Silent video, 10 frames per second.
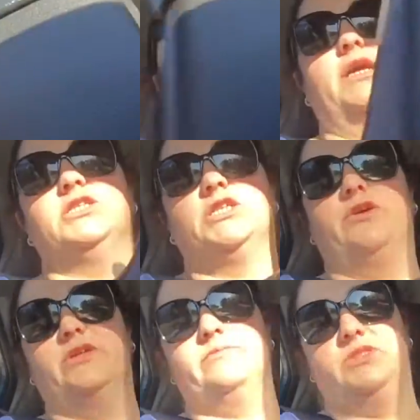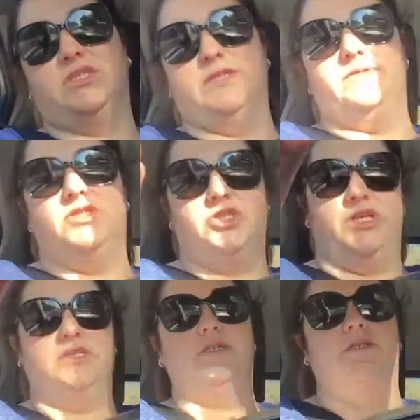I'm actually going up just up the
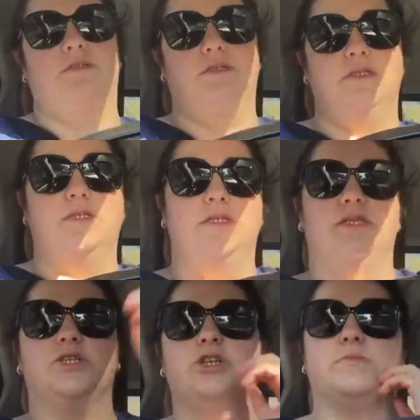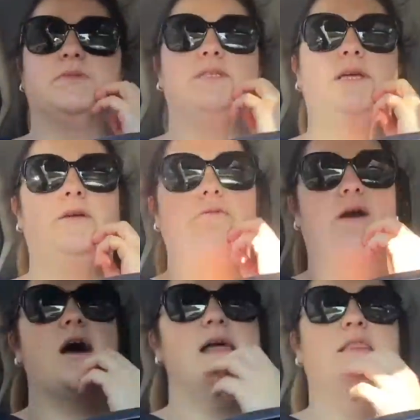street to the shops near
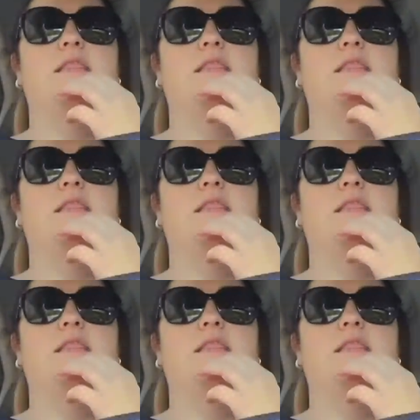where I